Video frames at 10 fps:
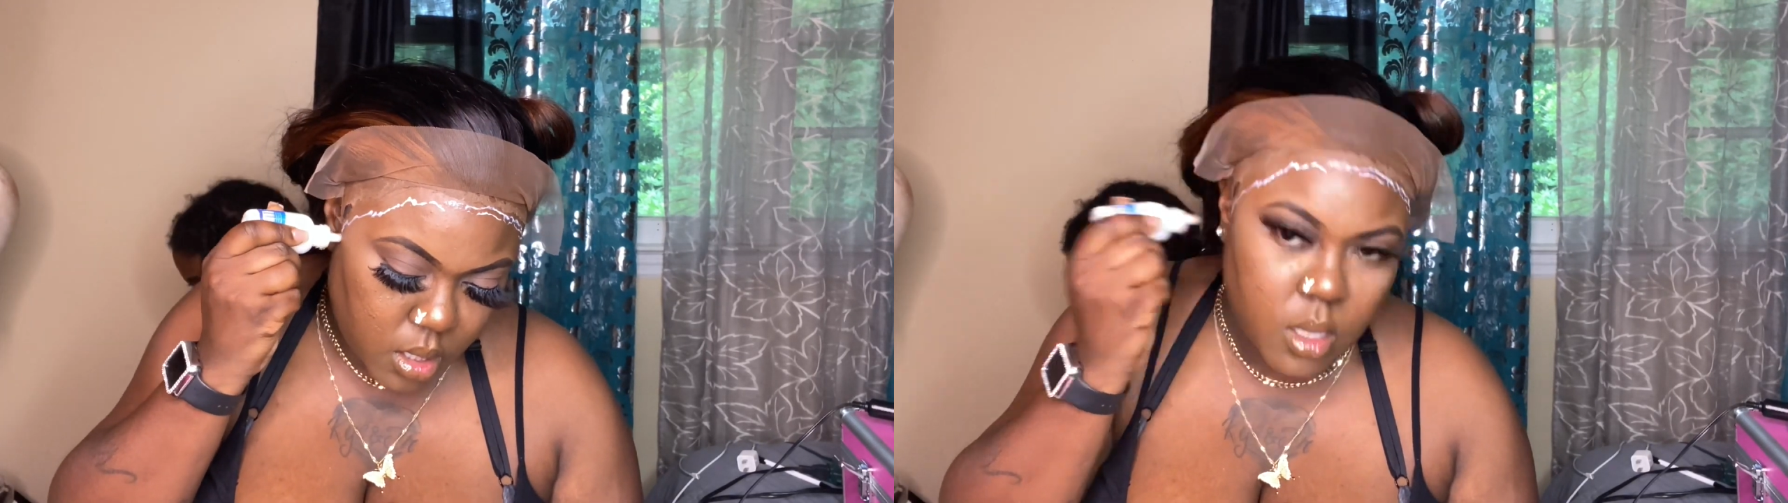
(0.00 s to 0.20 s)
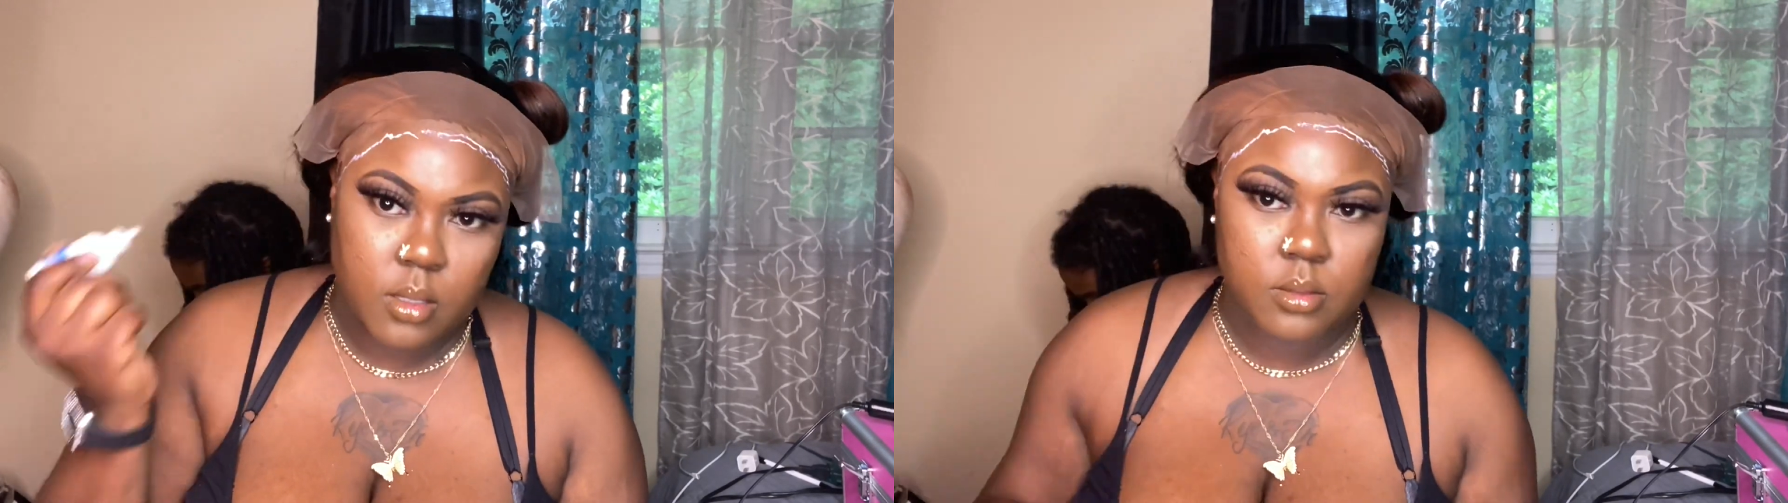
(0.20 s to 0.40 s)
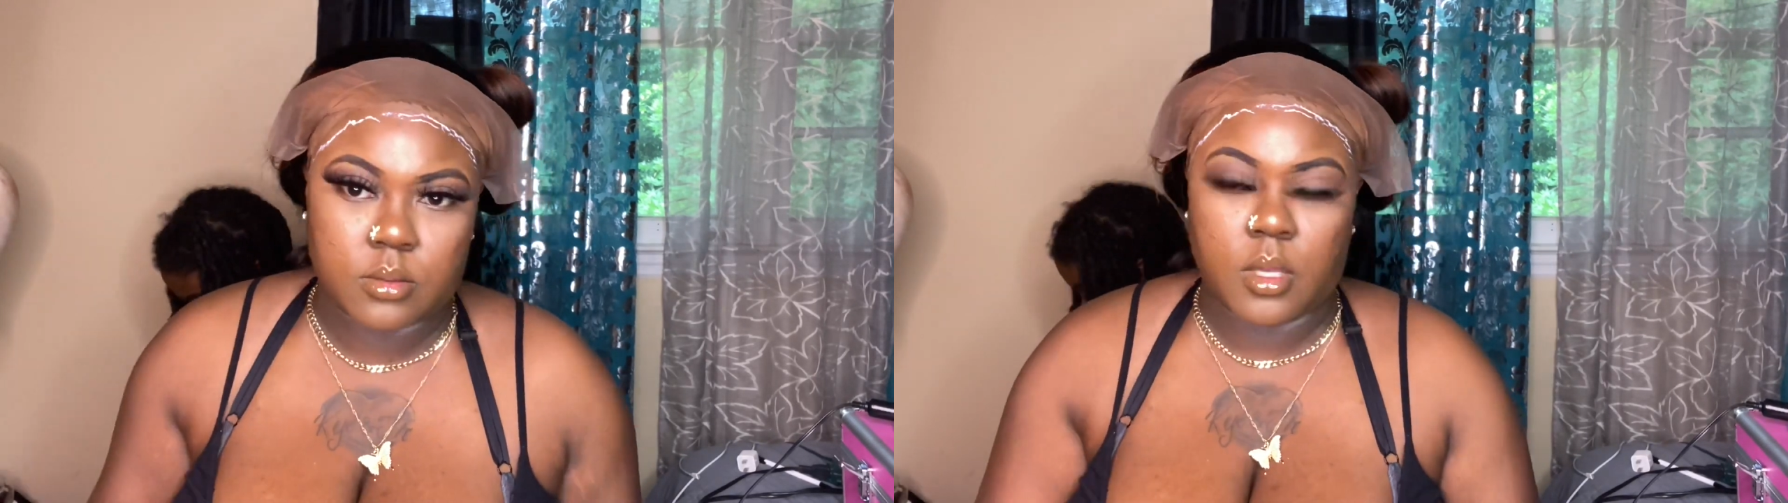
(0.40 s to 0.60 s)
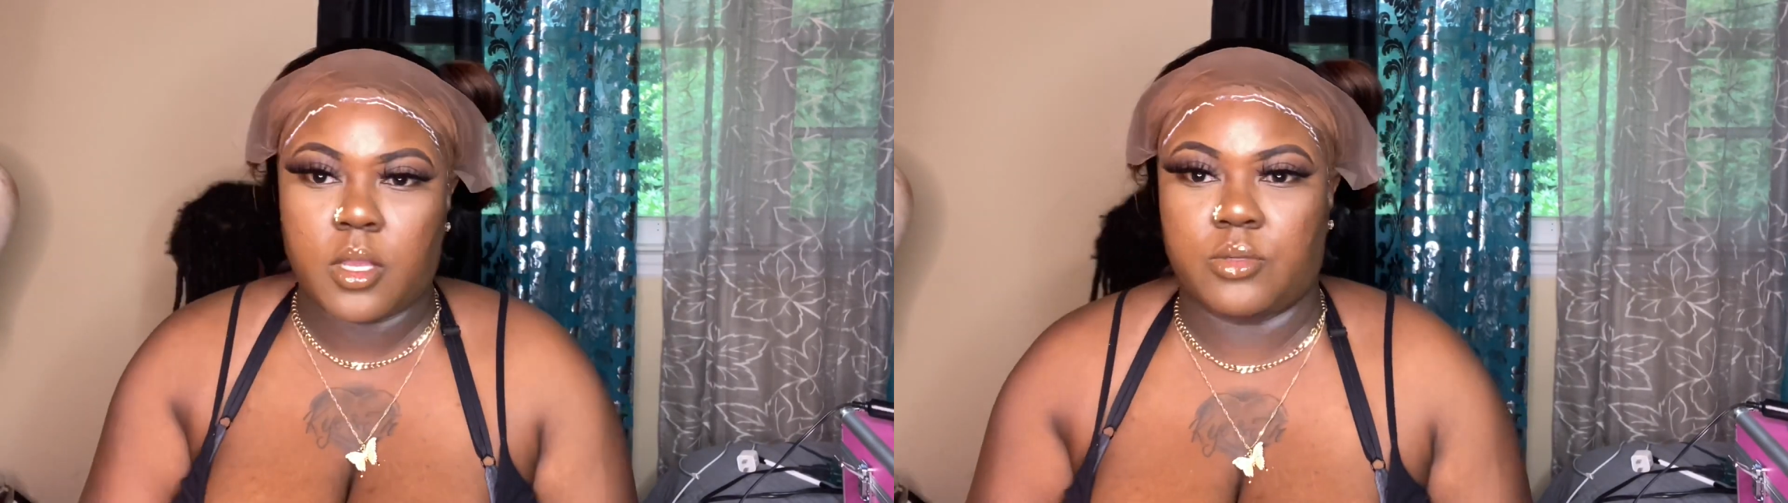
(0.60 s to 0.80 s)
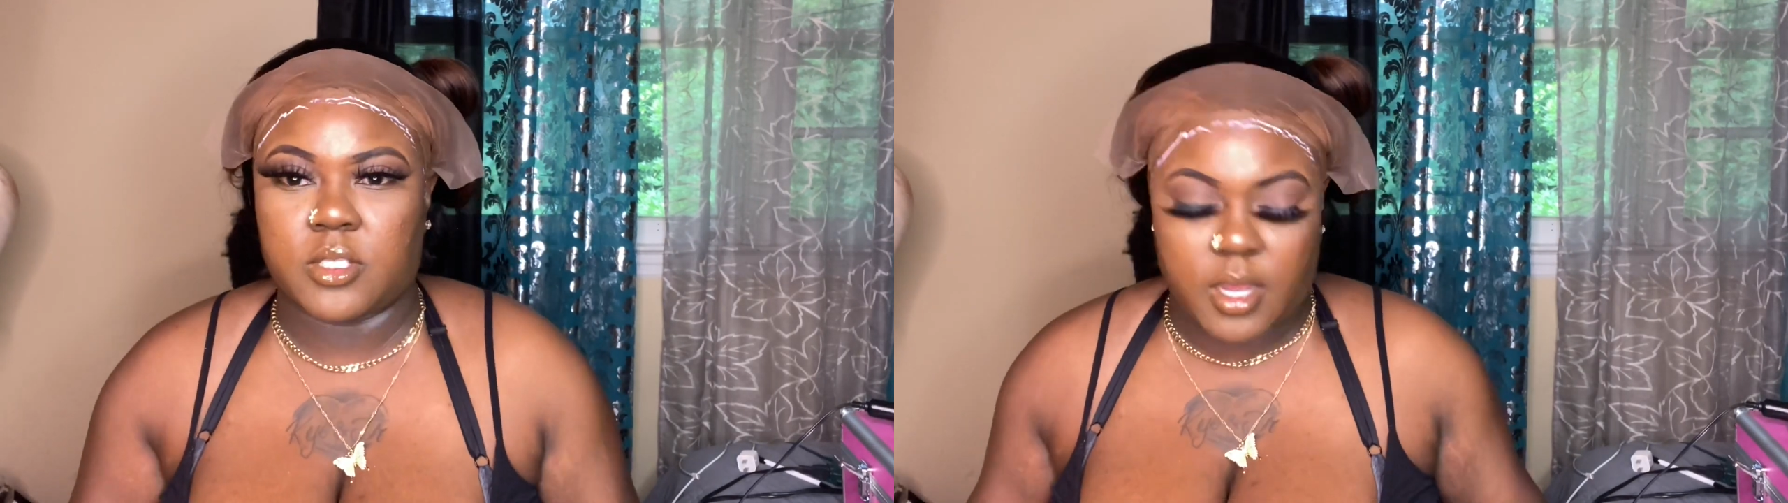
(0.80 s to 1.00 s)
Ghost
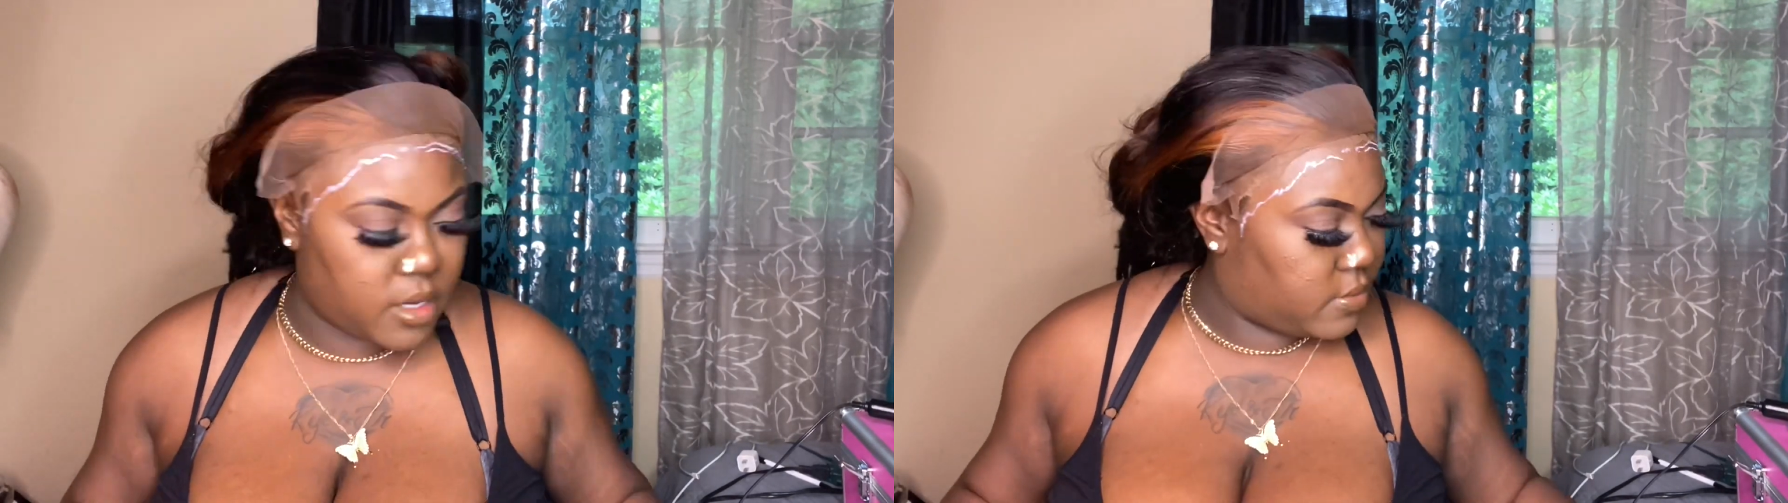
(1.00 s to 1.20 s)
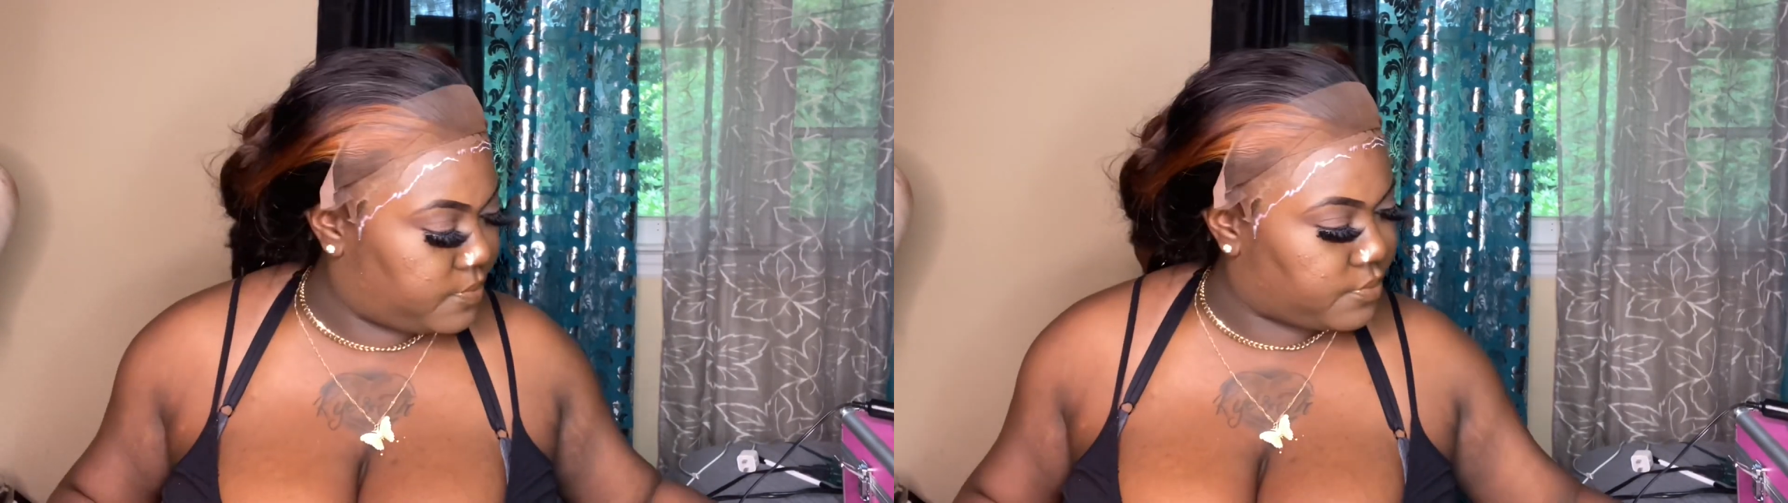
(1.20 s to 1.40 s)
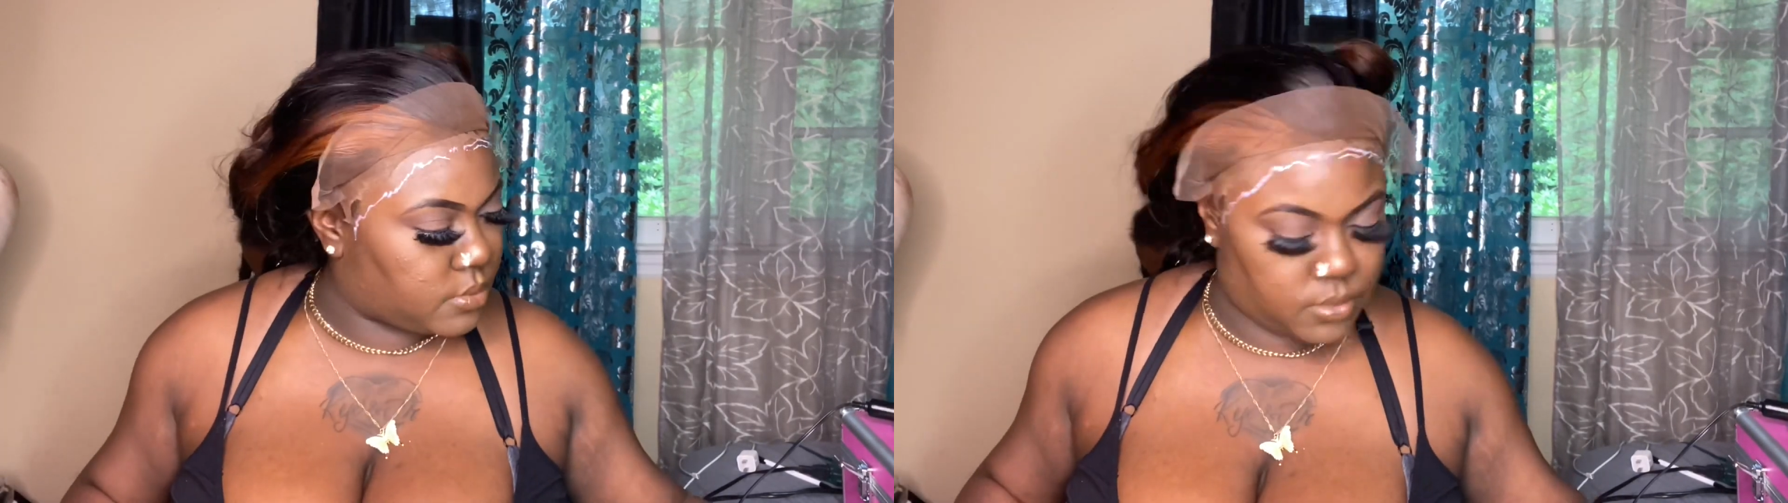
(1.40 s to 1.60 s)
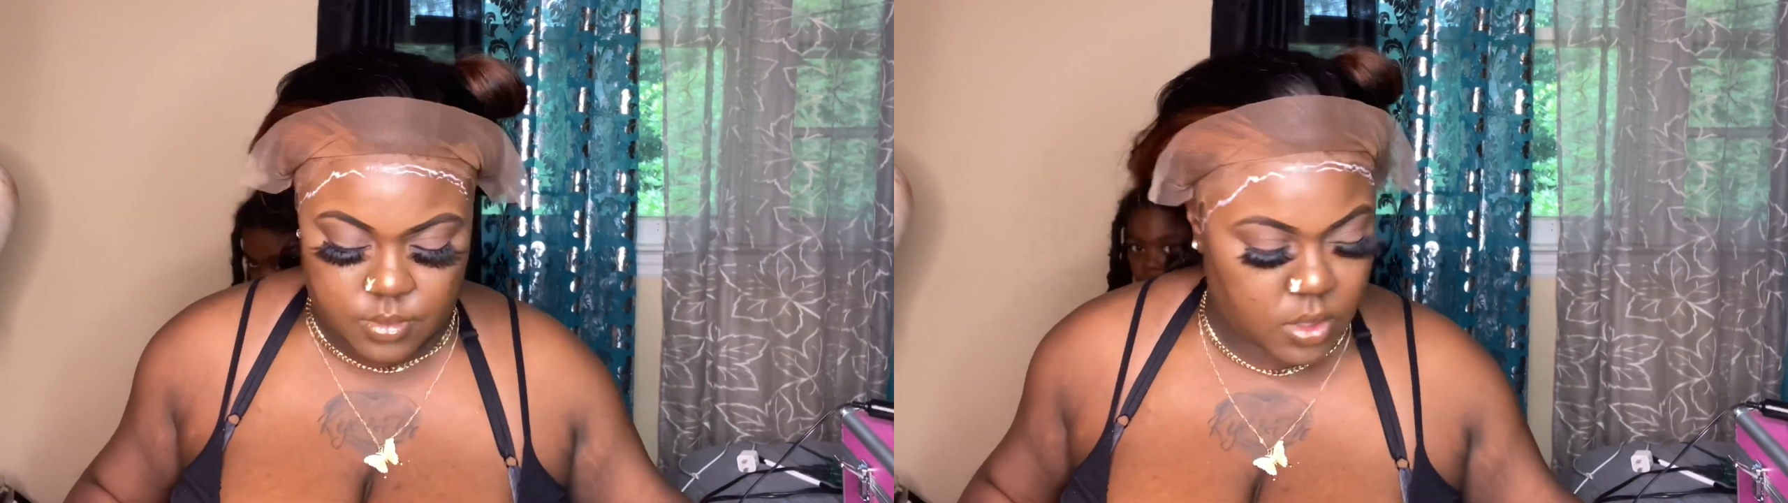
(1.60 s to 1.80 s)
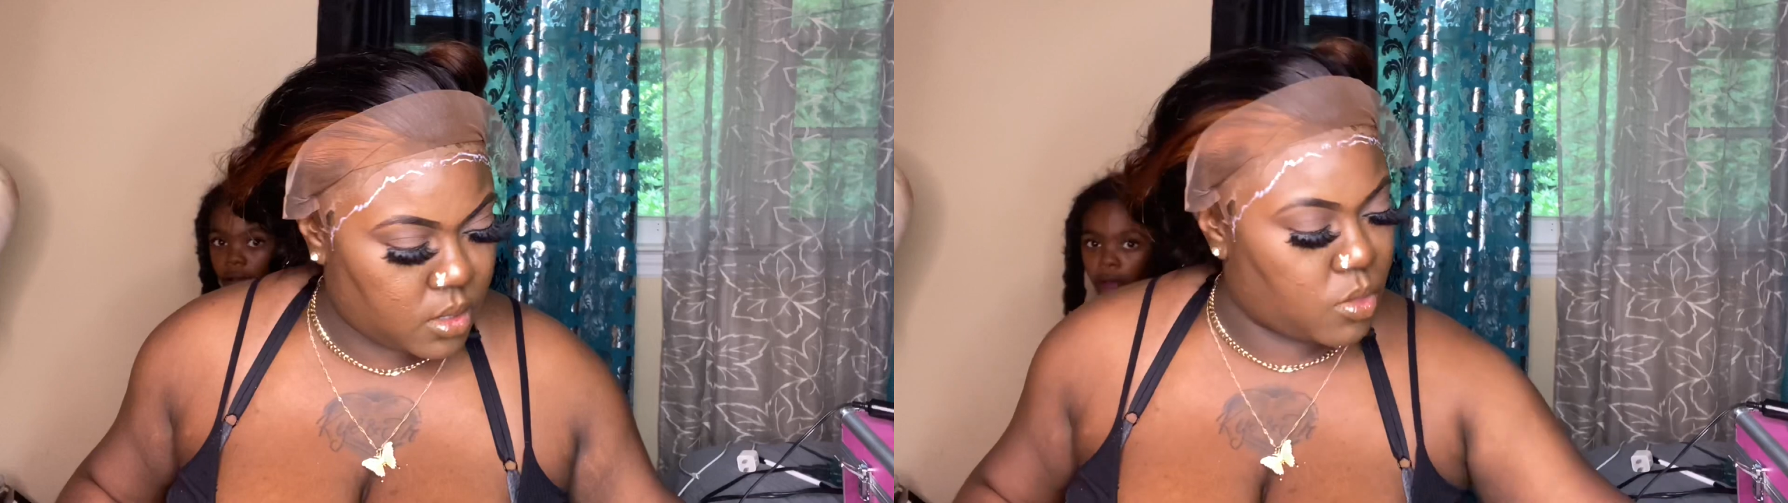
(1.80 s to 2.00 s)
Bun
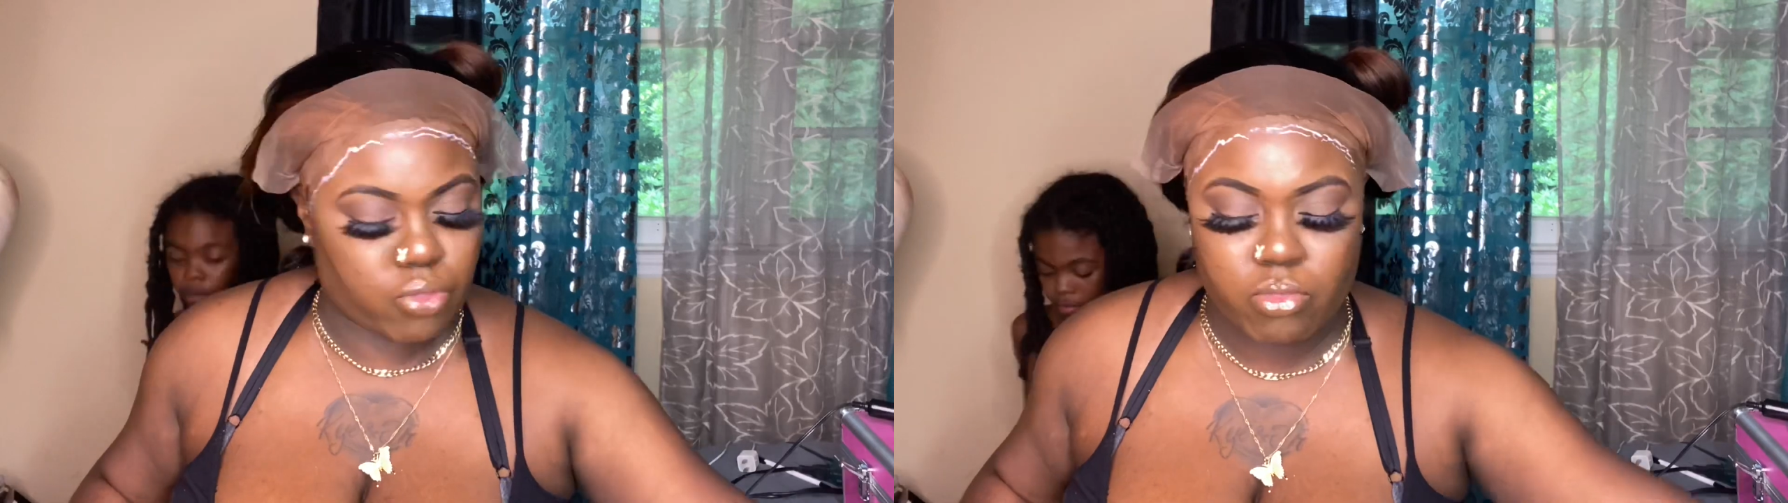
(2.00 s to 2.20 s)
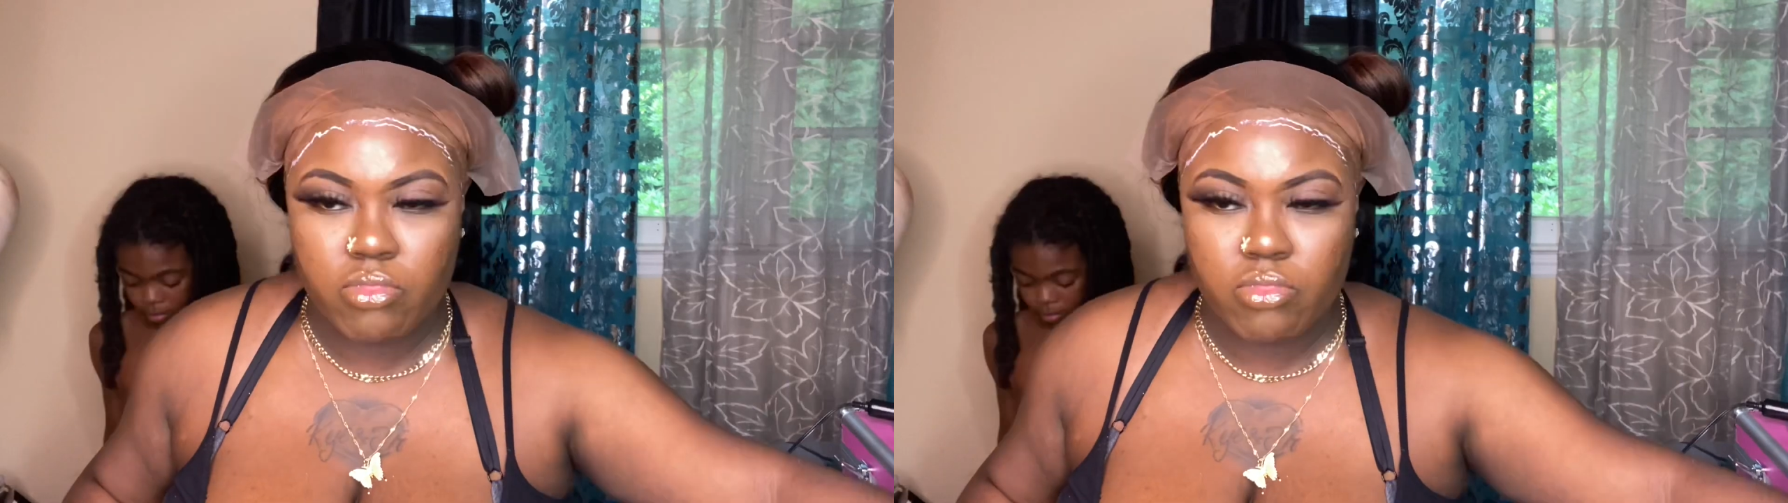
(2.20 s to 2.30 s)
glue.